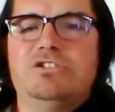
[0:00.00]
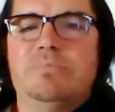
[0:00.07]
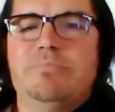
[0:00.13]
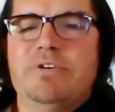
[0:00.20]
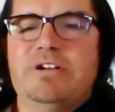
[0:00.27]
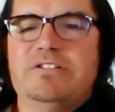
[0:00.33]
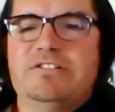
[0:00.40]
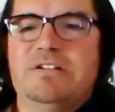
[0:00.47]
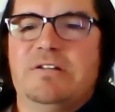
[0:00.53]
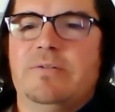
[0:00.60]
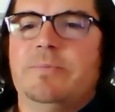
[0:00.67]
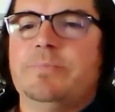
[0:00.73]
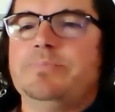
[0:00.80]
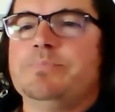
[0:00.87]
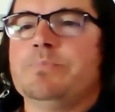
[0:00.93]
depressed.
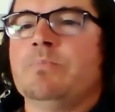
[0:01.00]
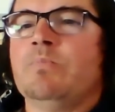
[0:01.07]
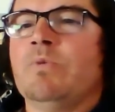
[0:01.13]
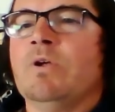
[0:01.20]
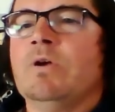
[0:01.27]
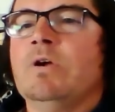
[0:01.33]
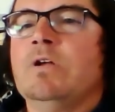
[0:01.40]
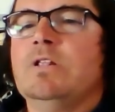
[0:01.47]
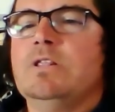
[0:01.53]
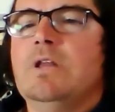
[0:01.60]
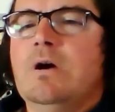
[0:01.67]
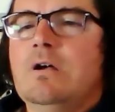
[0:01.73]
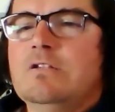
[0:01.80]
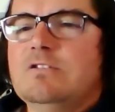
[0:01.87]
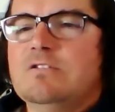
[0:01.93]

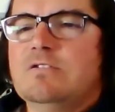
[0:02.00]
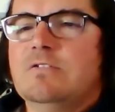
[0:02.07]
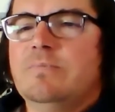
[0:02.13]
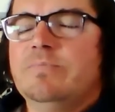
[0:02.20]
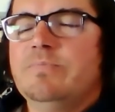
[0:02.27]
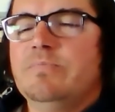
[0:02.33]
Thus